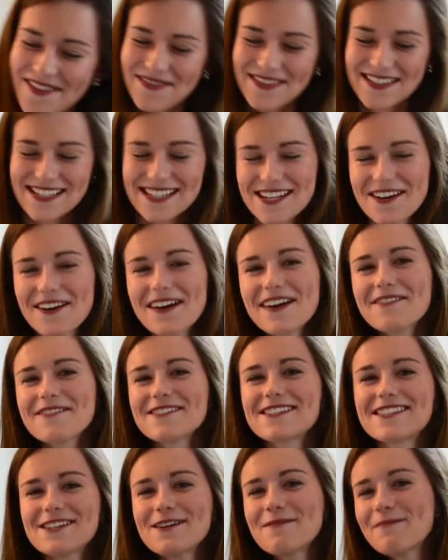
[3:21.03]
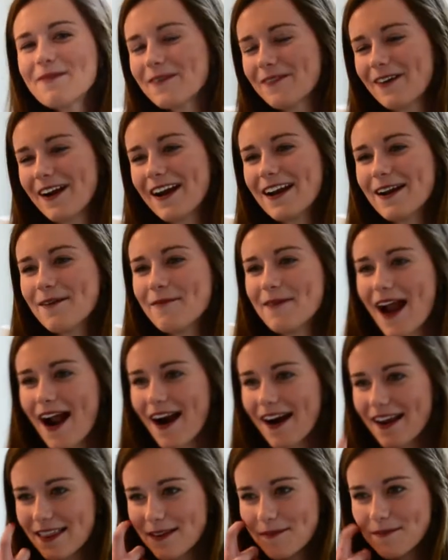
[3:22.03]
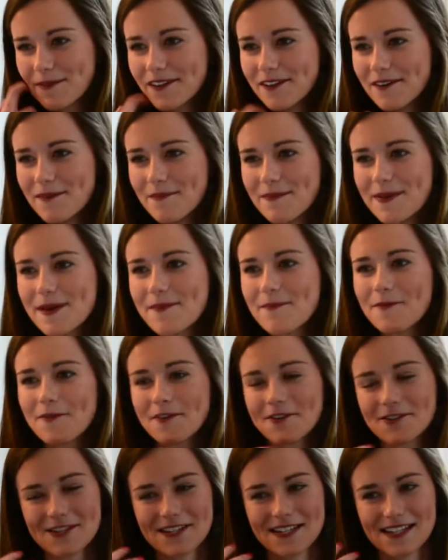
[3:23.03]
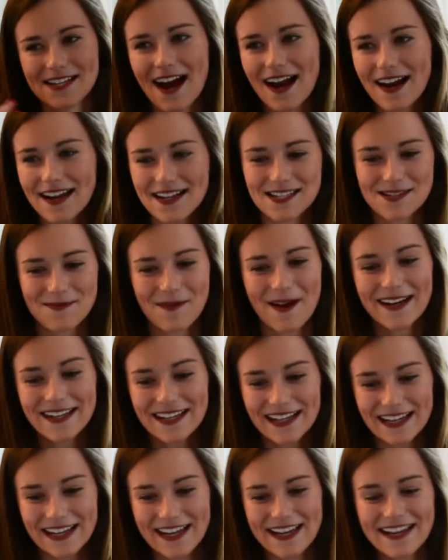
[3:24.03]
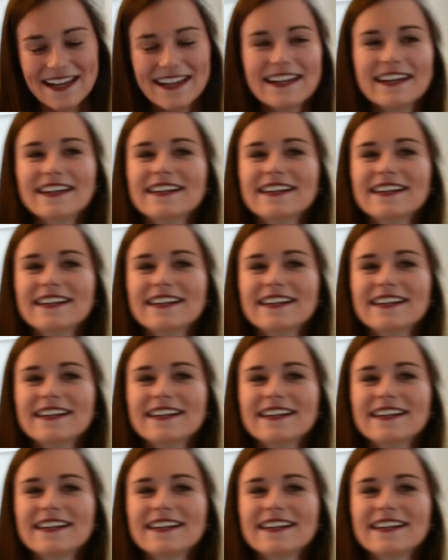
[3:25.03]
So it was super random and out of the blue, and people were just not expecting it.